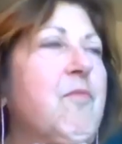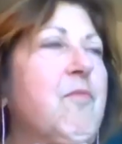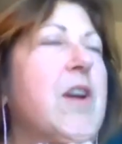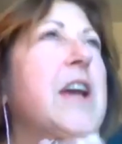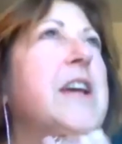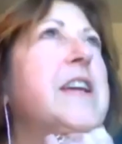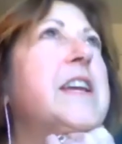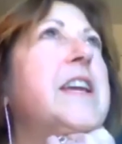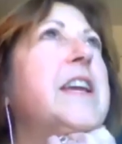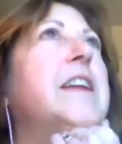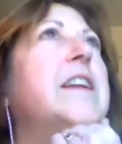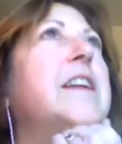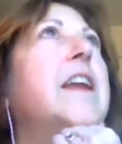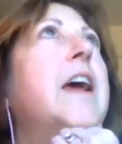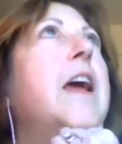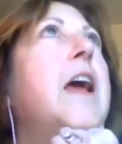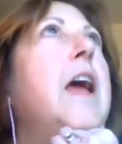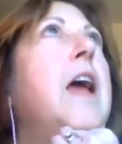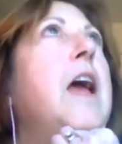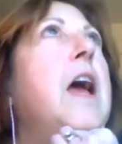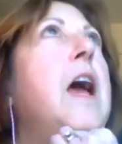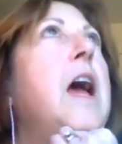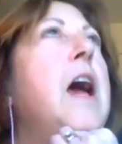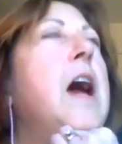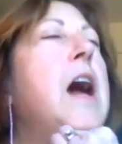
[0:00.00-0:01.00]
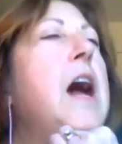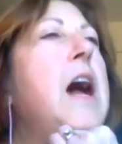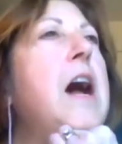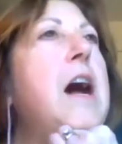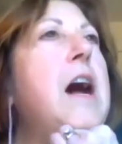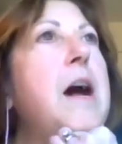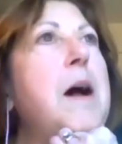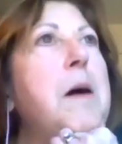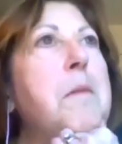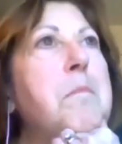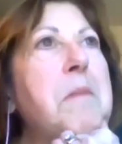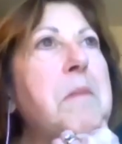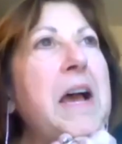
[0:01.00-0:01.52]
right.
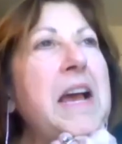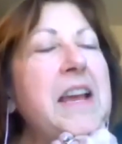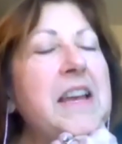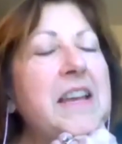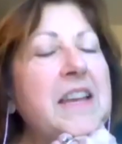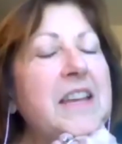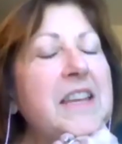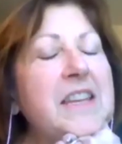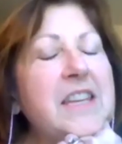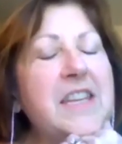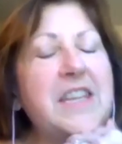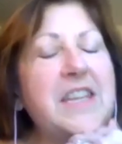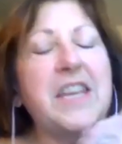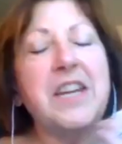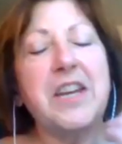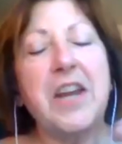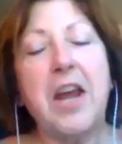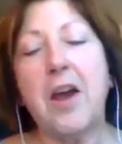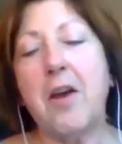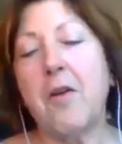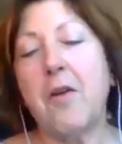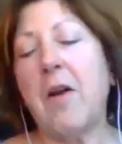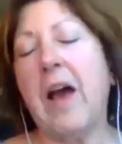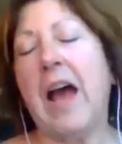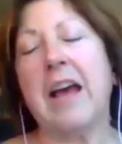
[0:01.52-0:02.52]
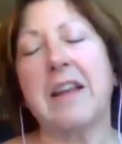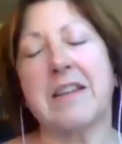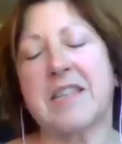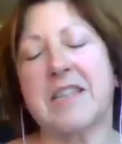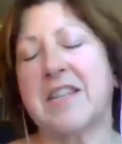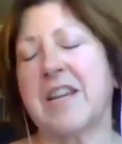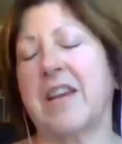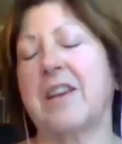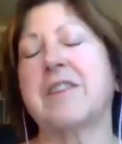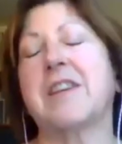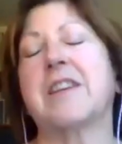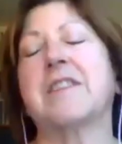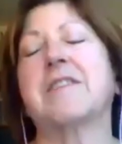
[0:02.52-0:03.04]
You know, I'll
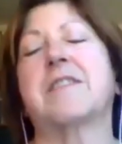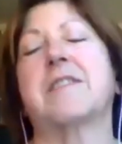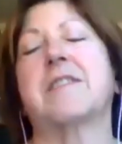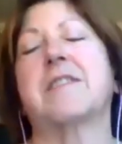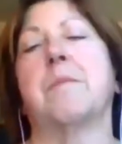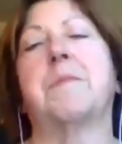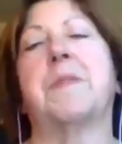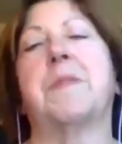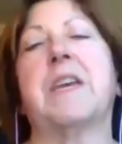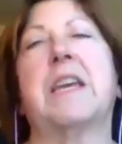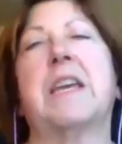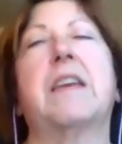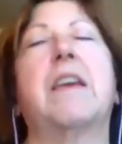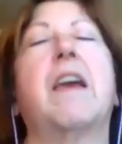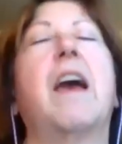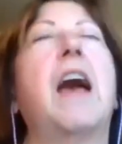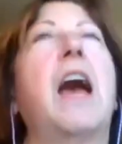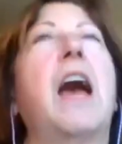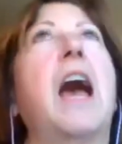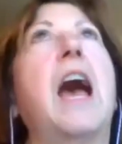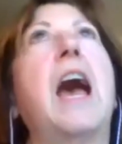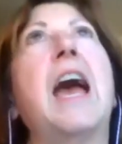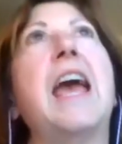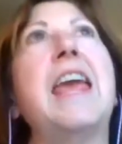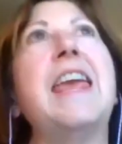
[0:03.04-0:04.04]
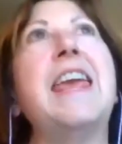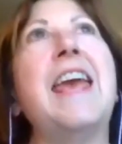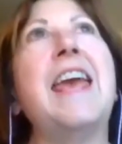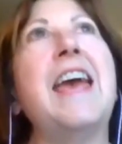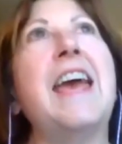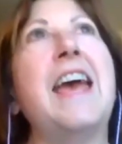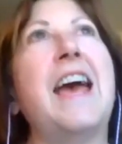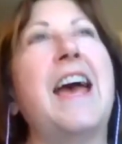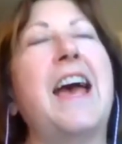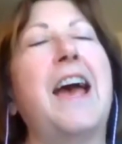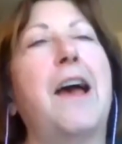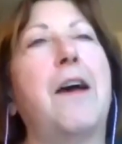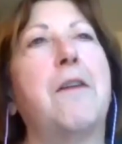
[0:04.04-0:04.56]
tell you something. I
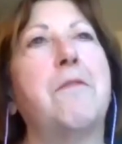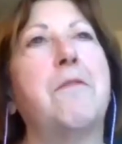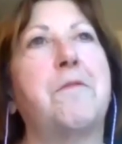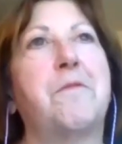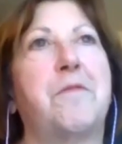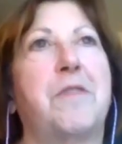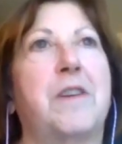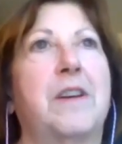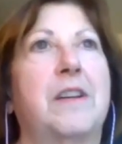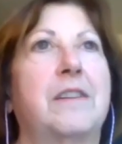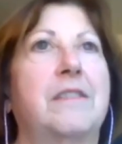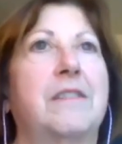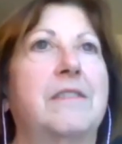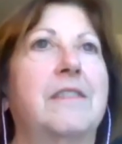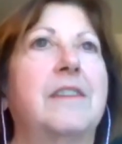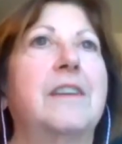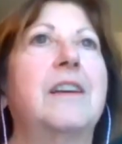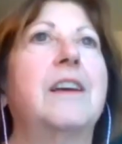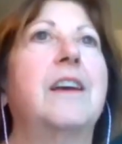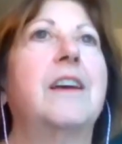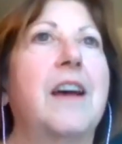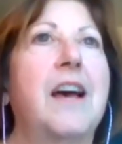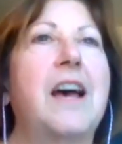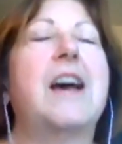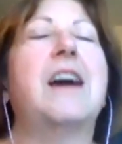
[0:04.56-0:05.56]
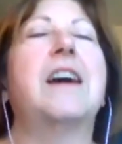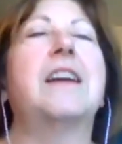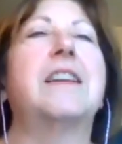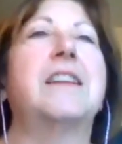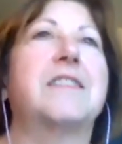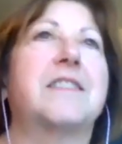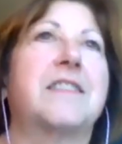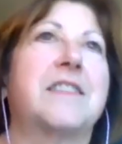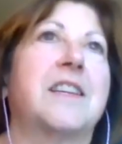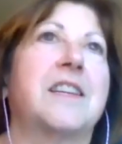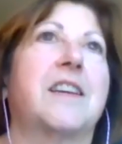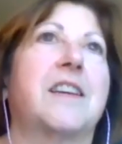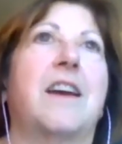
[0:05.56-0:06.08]
have,
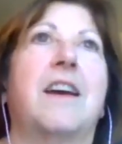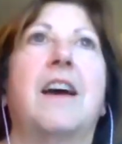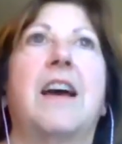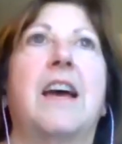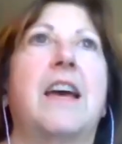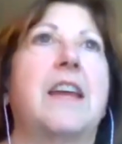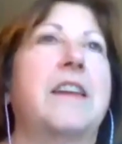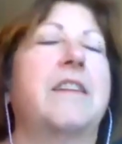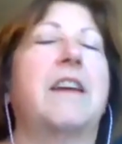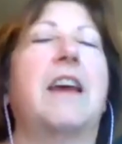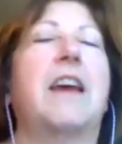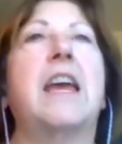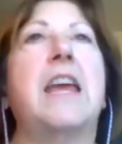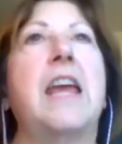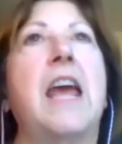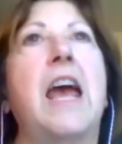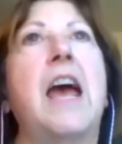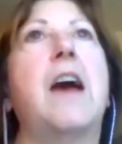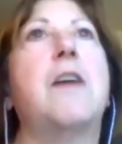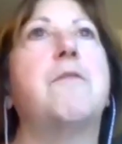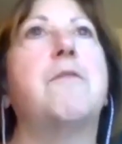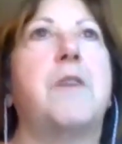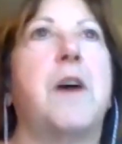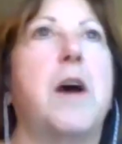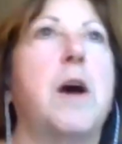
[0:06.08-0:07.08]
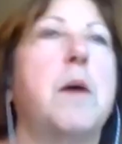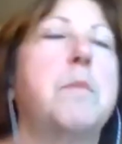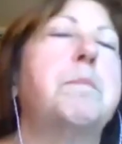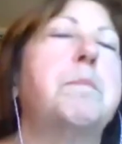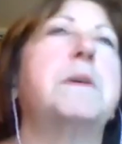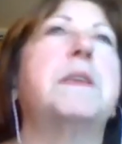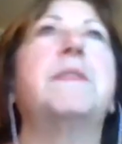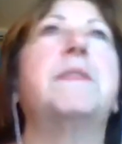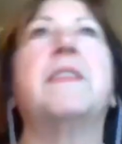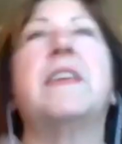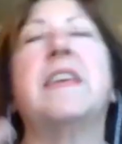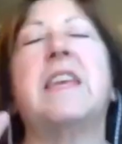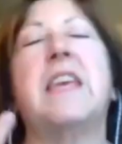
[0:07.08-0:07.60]
honest to God, I have up
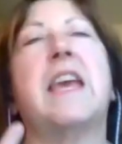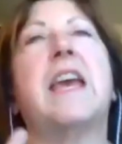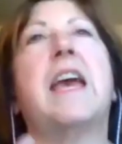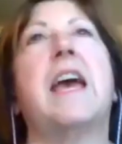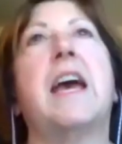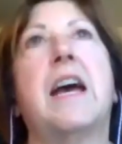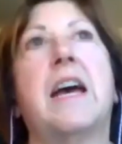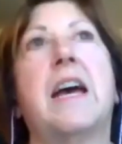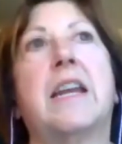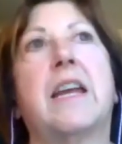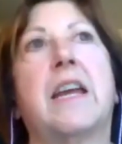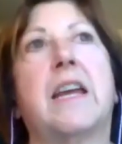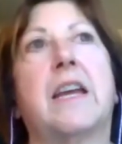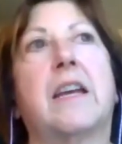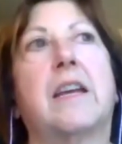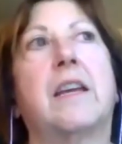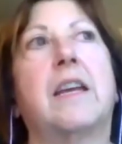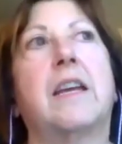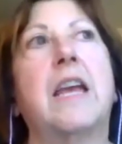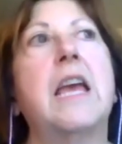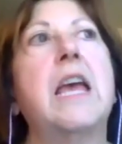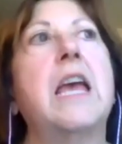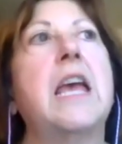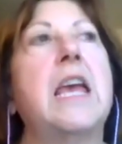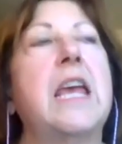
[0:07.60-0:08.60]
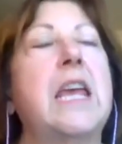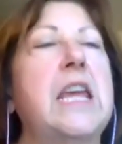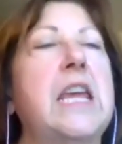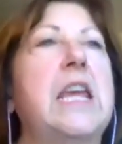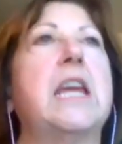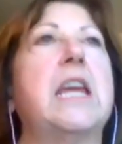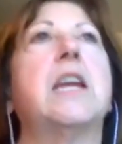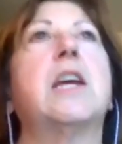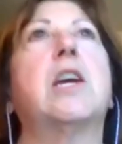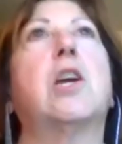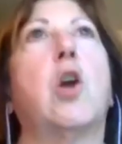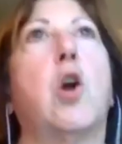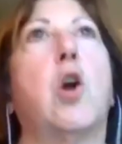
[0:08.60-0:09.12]
in the attic,
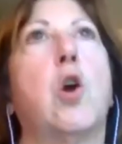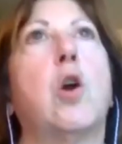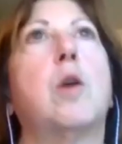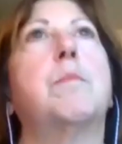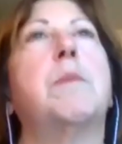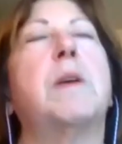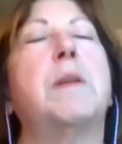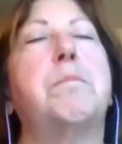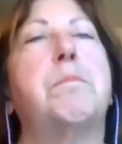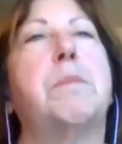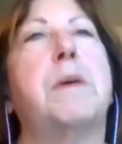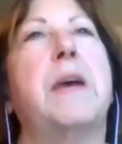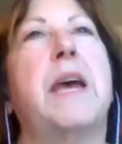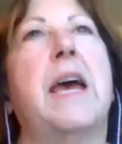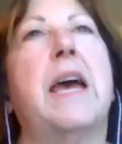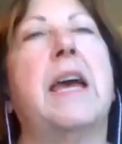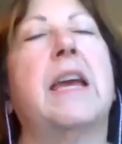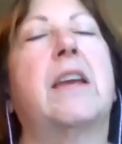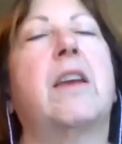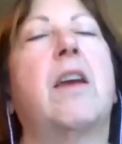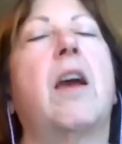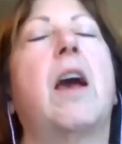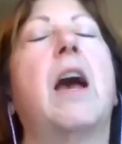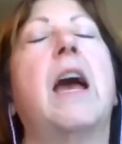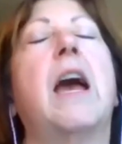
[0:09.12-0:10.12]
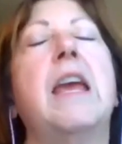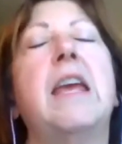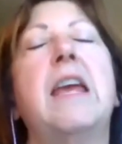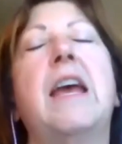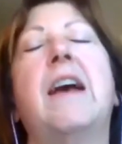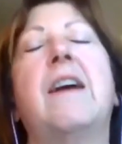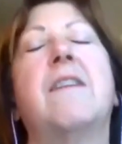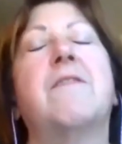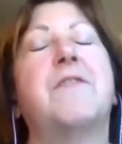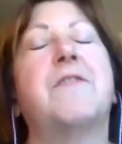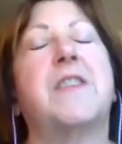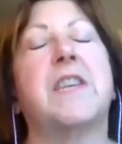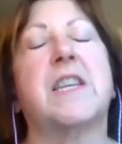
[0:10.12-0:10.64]
in a garment bag, I
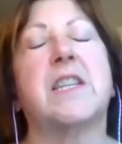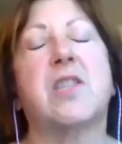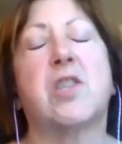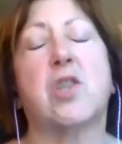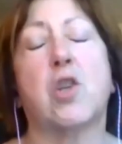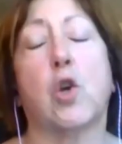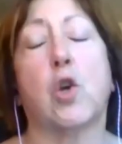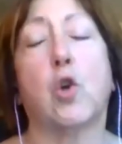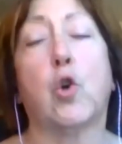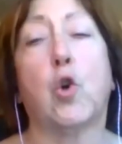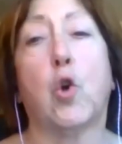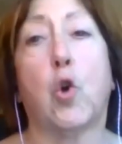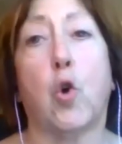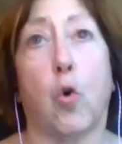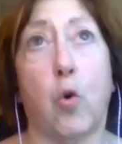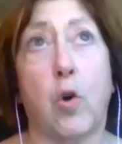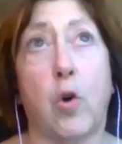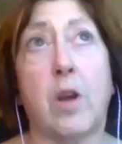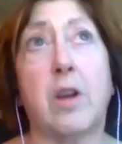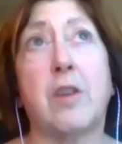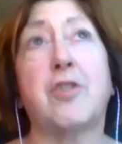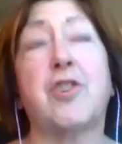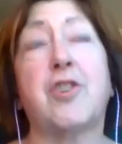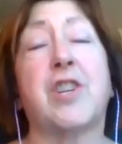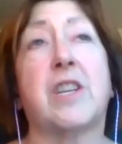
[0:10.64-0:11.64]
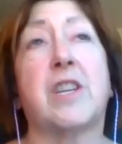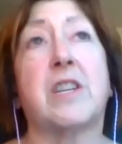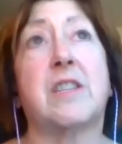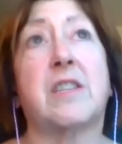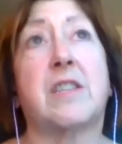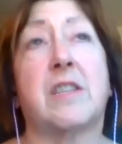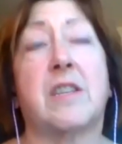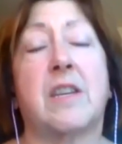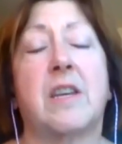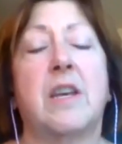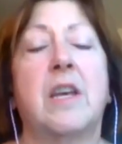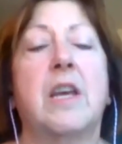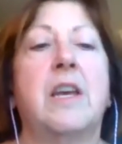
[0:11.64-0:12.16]
have this
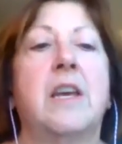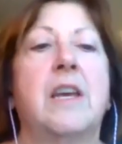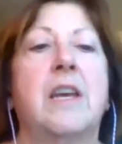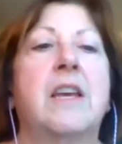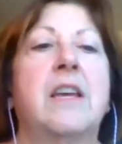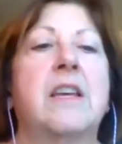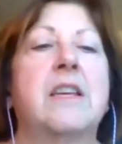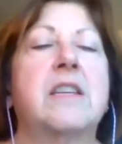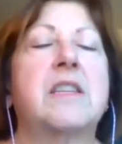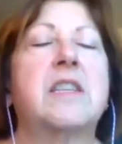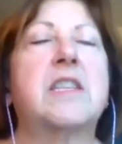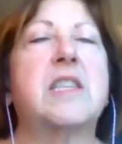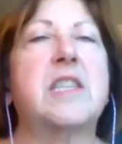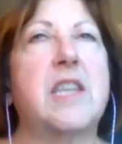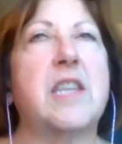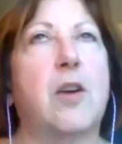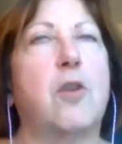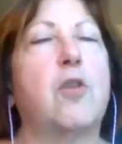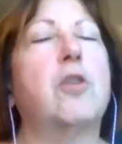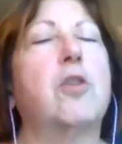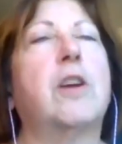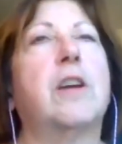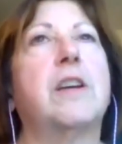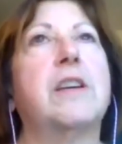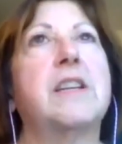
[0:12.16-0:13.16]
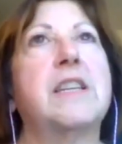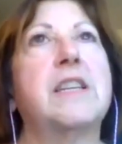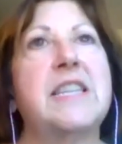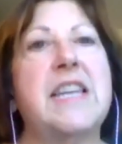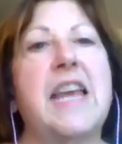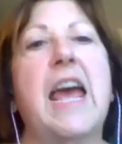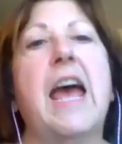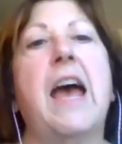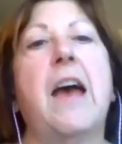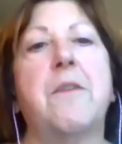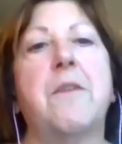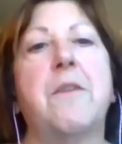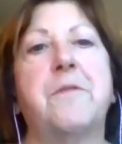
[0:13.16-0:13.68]
gorgeous silk
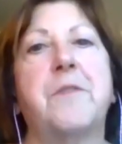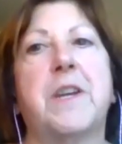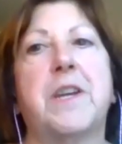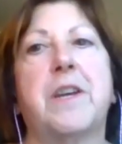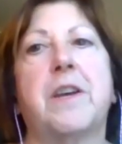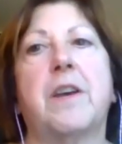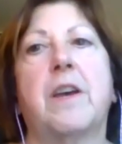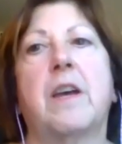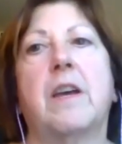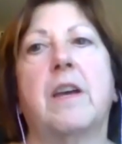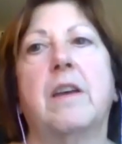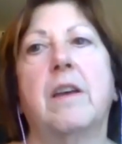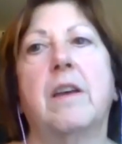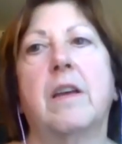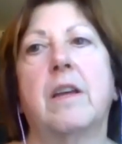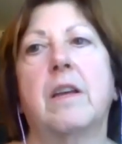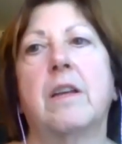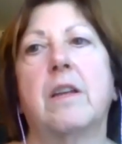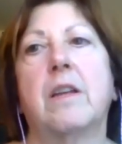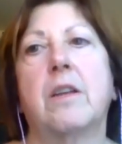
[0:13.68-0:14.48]
taffeta